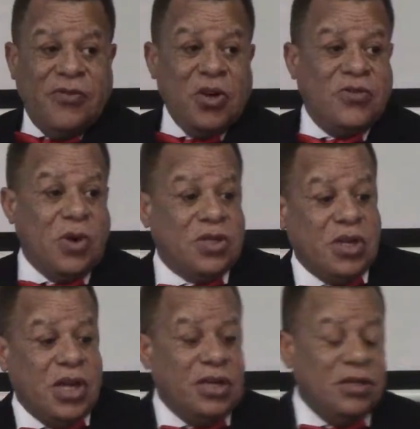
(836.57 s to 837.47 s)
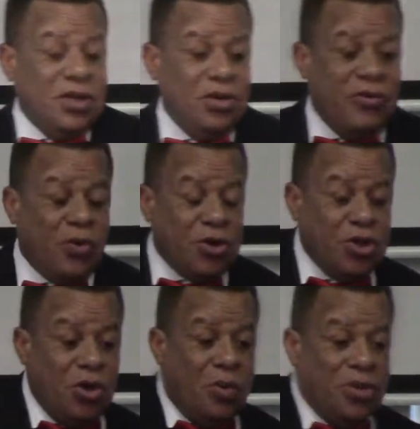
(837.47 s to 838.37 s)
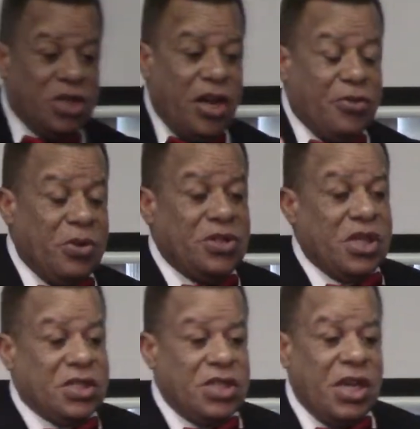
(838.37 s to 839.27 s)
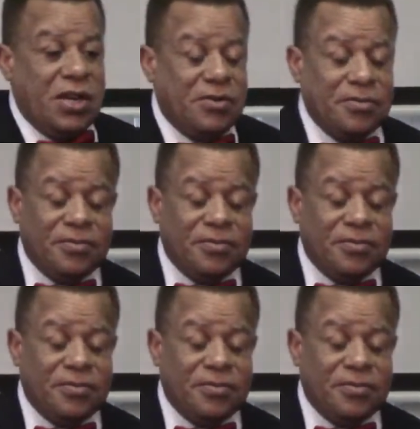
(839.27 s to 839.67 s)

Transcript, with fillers: First verse, and of course you know it, but John 3.16.